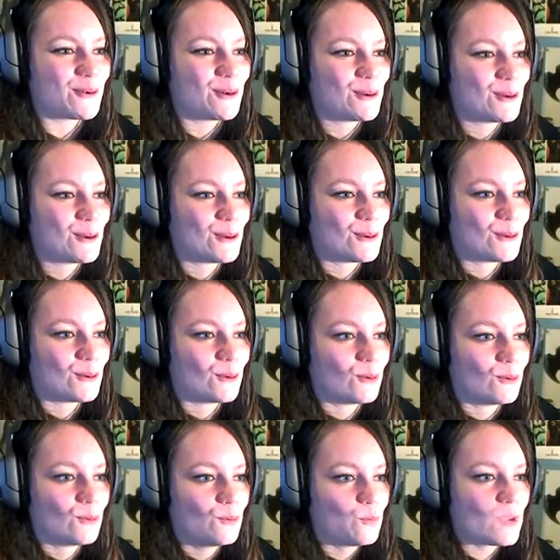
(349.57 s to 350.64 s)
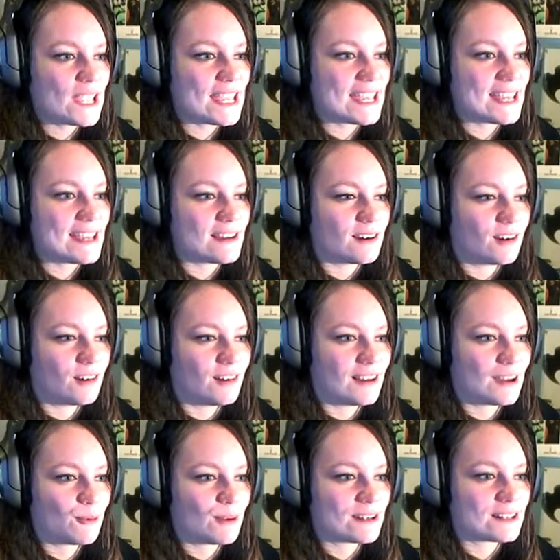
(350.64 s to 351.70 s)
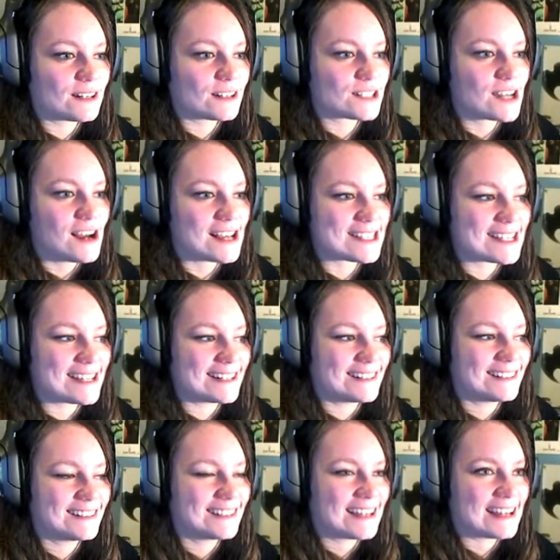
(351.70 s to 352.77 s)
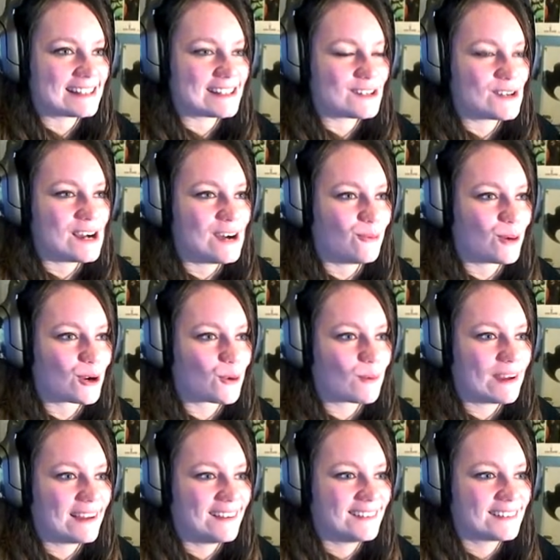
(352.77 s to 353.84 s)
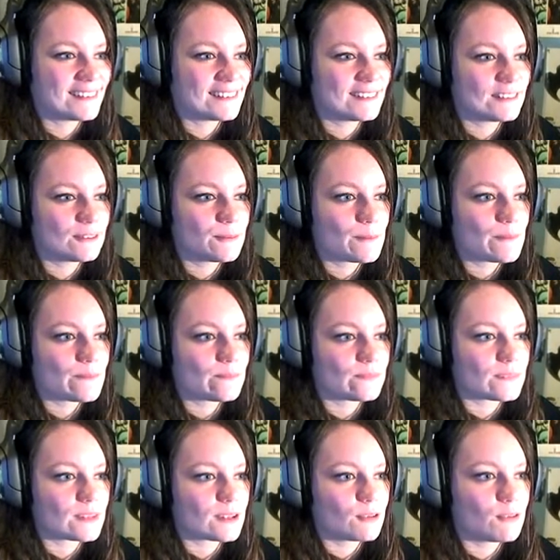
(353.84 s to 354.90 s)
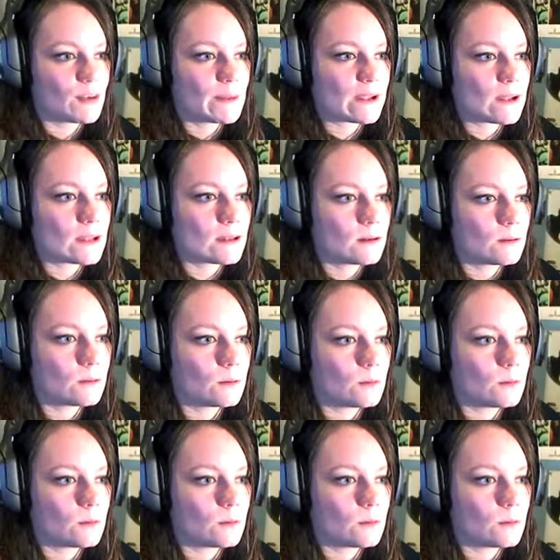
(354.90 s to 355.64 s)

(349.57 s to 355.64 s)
Whee! Oh, I wanted to toss it. That did not work well. Where am I going?